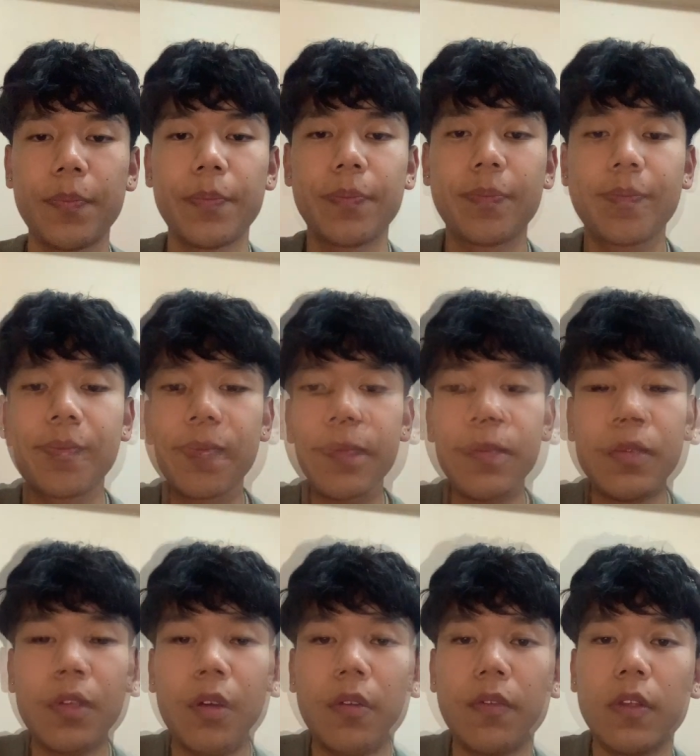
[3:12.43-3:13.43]
in terms
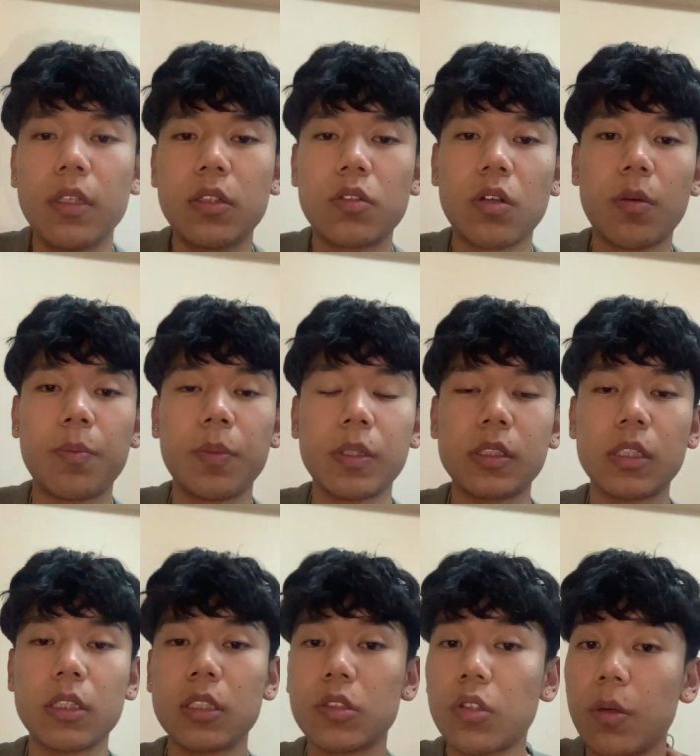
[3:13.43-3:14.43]
of the topics
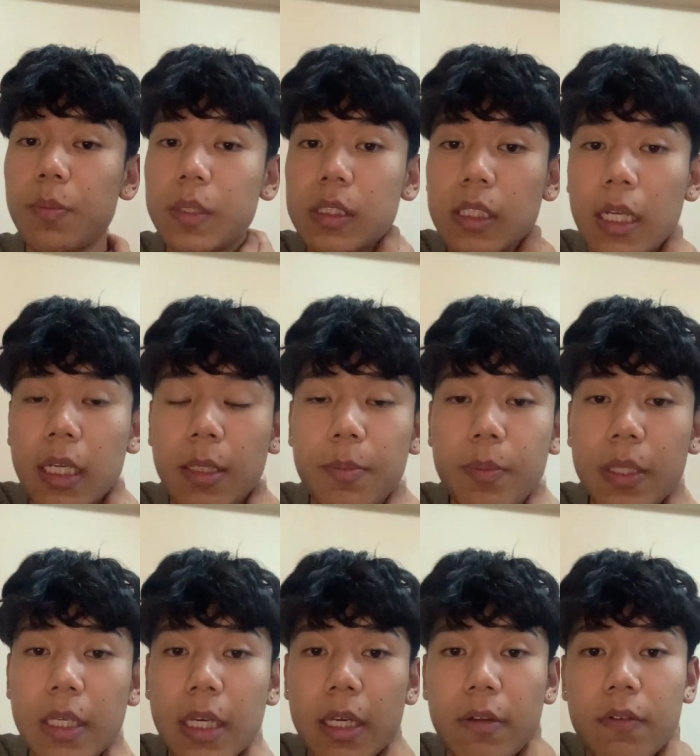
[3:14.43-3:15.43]
certain topics like
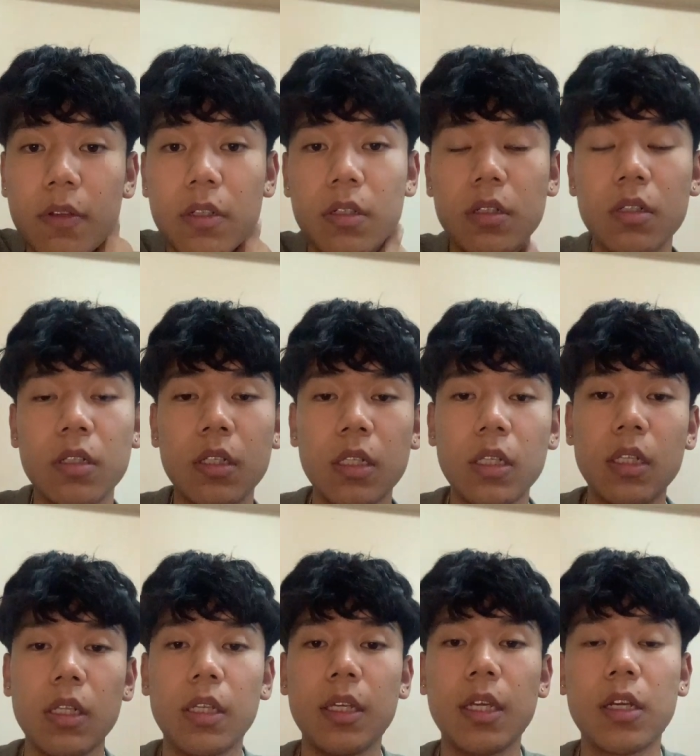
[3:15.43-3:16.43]
behavioral
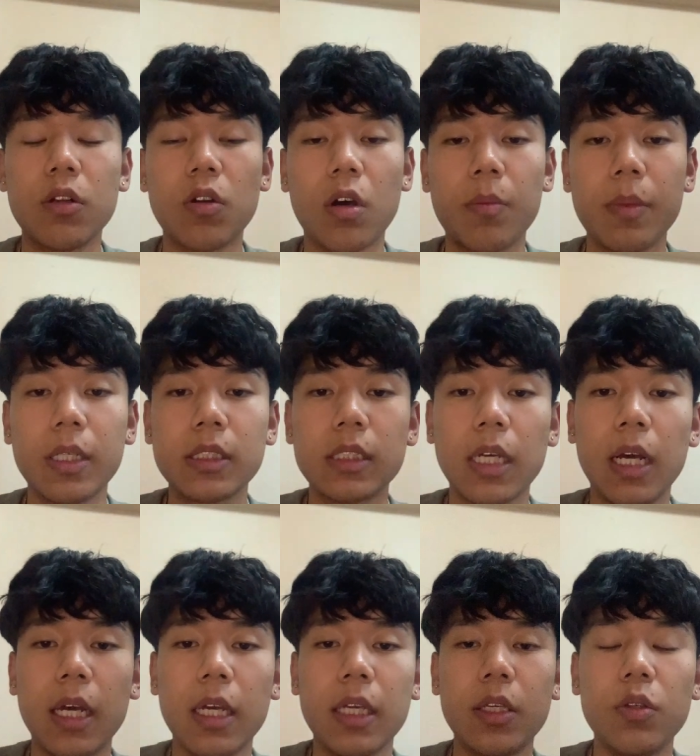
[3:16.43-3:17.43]
economics
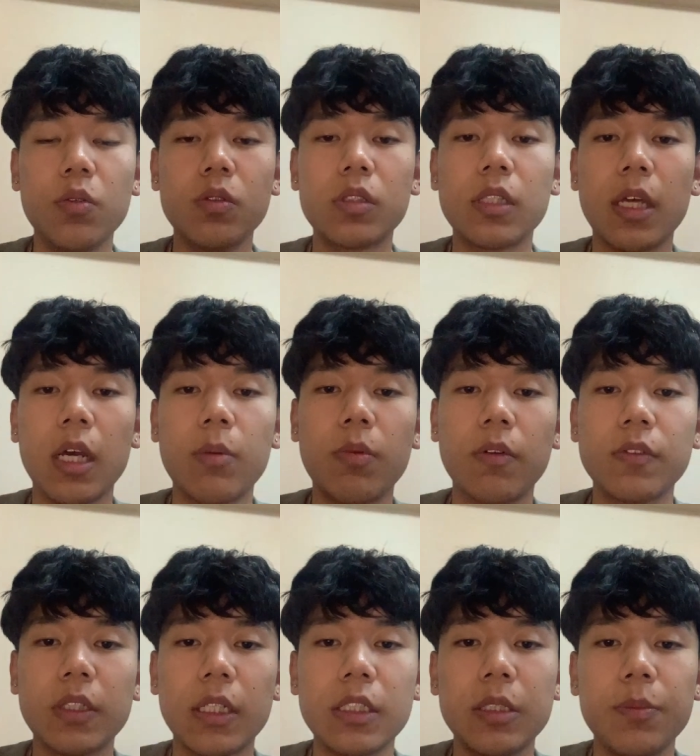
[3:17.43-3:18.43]
i use the help of
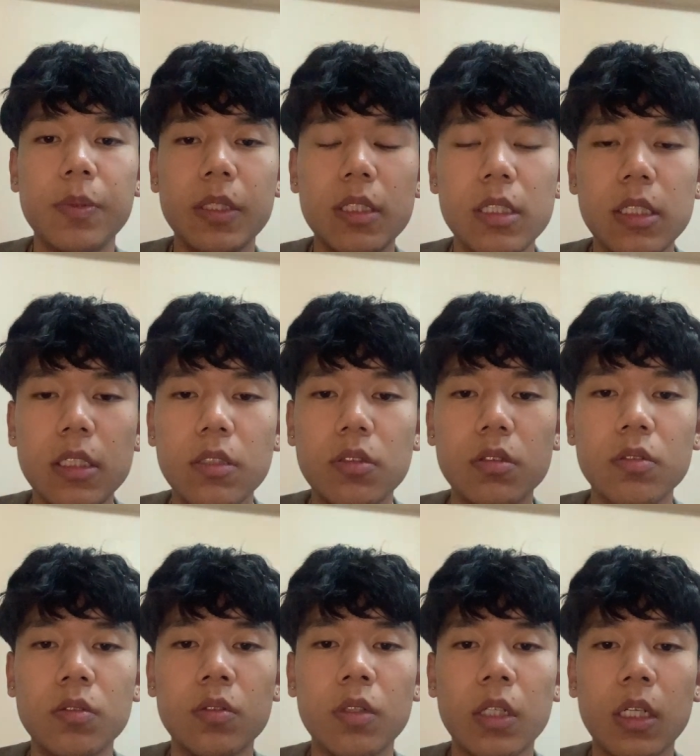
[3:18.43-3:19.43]
chatgpt
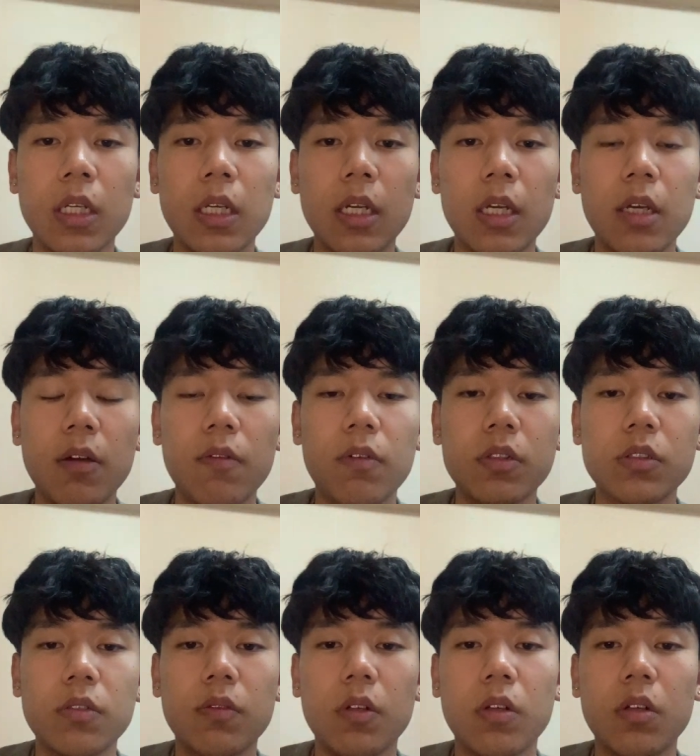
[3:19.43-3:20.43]
to first
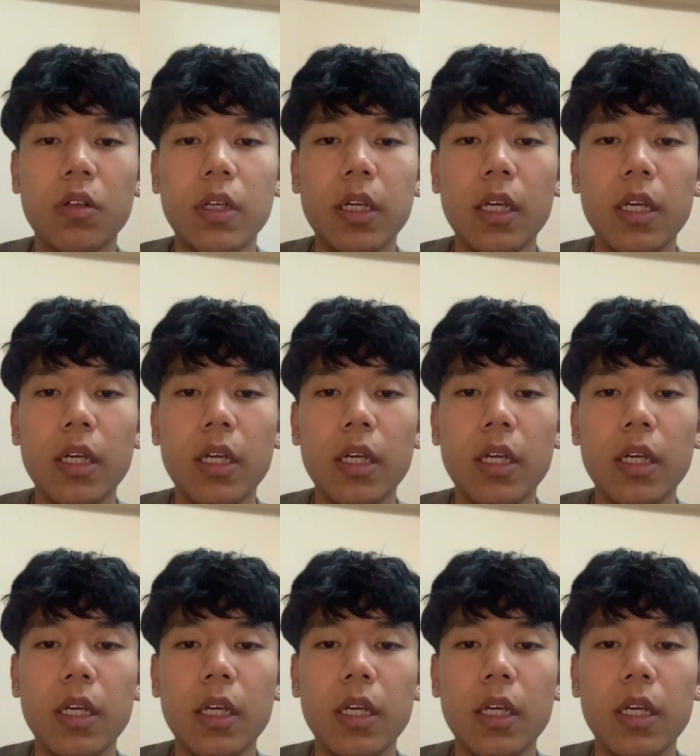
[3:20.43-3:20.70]
of all